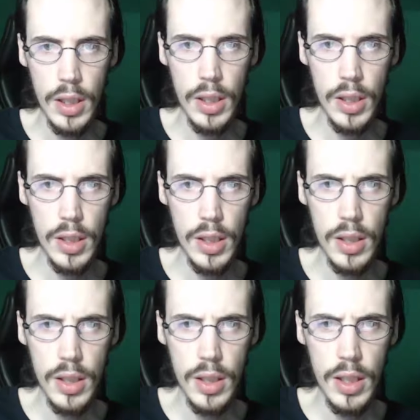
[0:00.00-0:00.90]

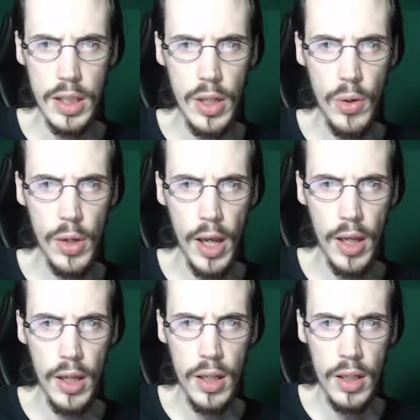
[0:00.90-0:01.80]
Is he
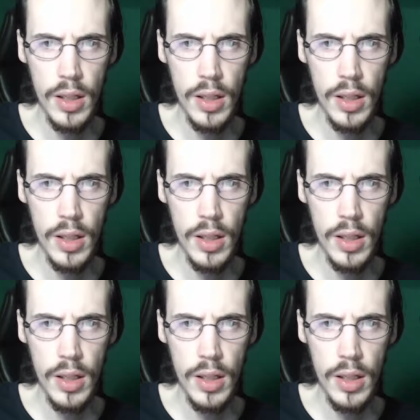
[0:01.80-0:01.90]
okay?